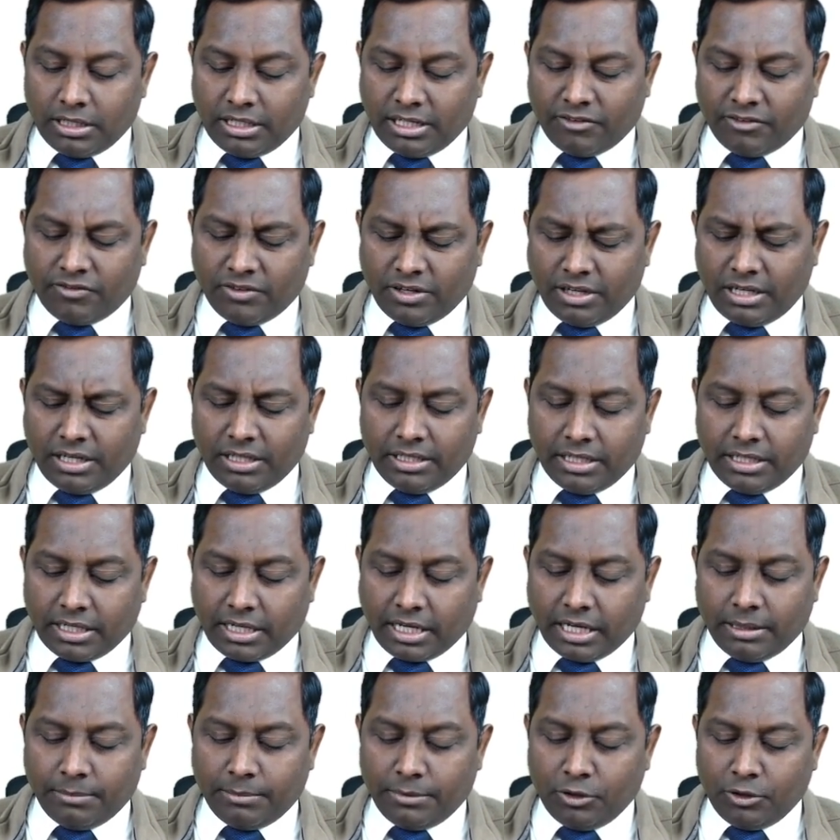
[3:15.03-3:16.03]
Definitely they
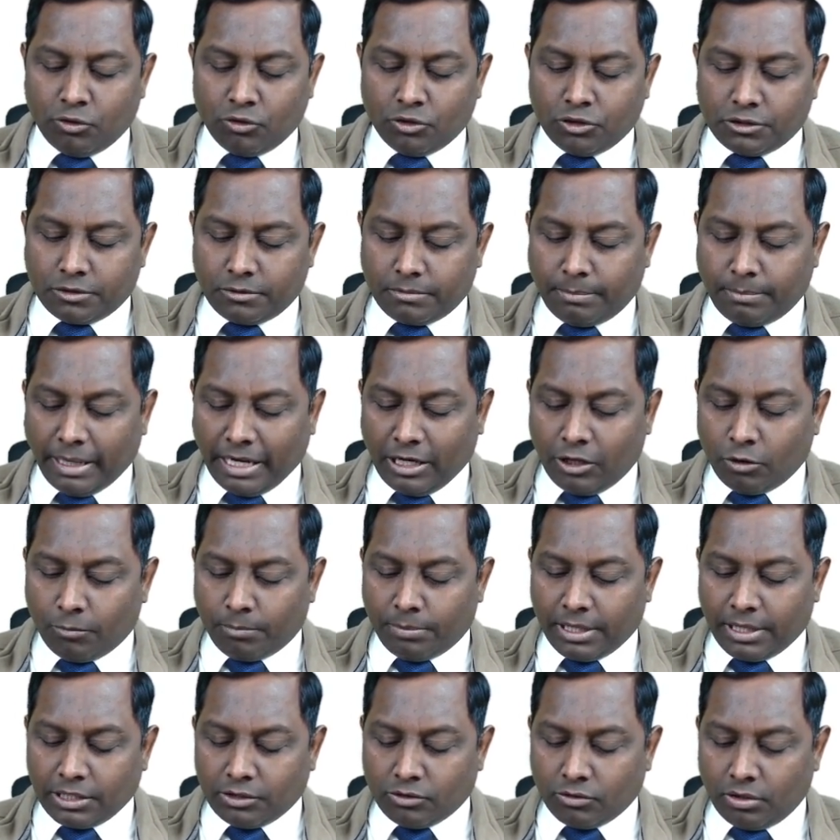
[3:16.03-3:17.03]
can be used.
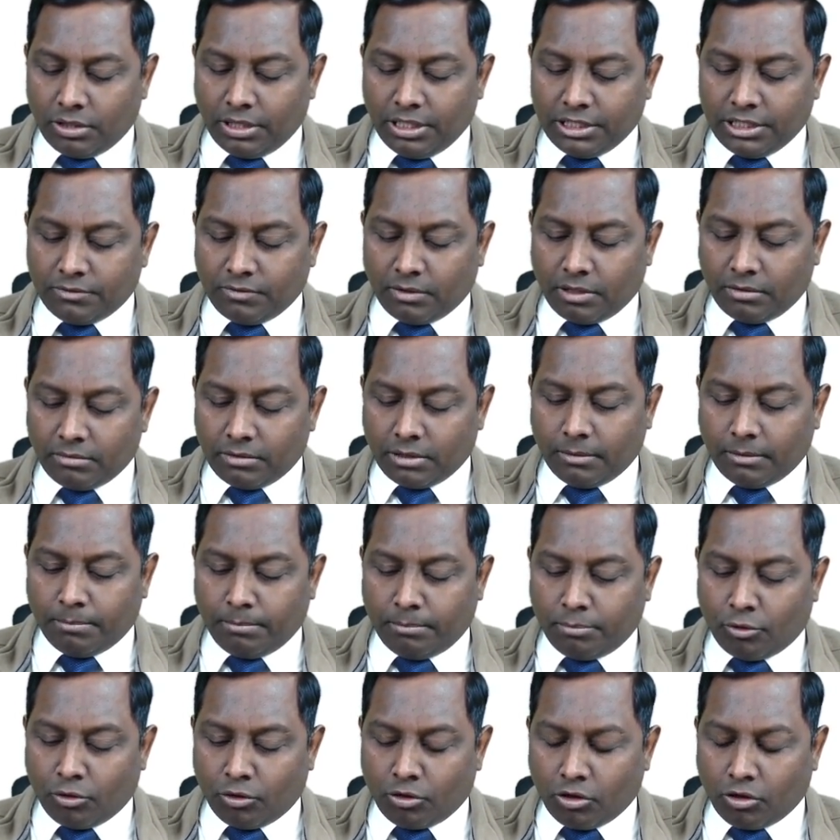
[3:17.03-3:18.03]
Pantoprazole is one of the
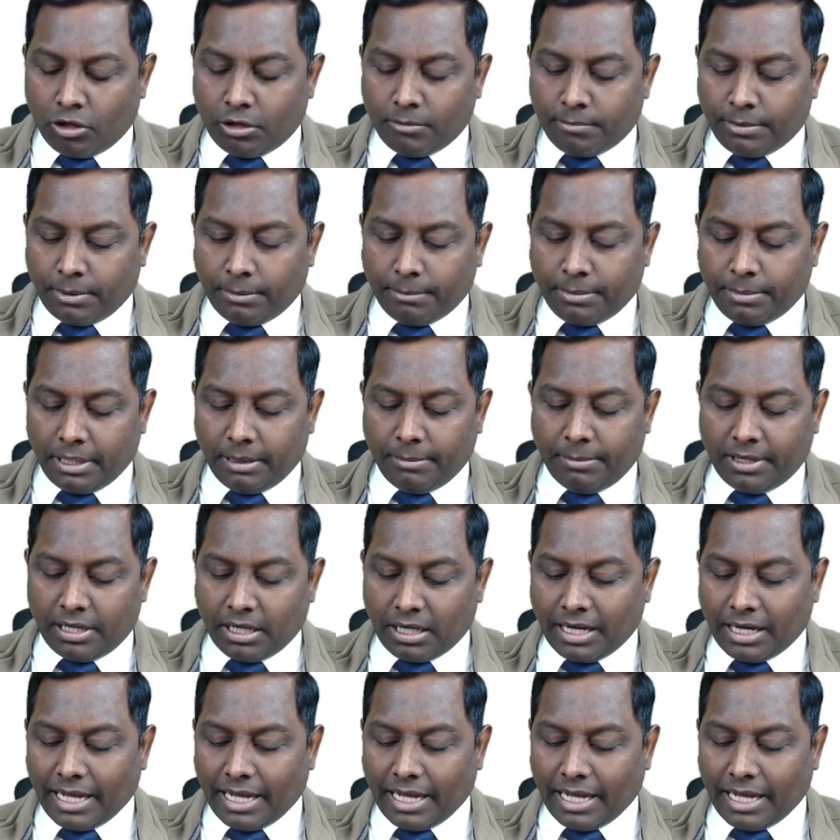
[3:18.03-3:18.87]
proton pump inhibitor,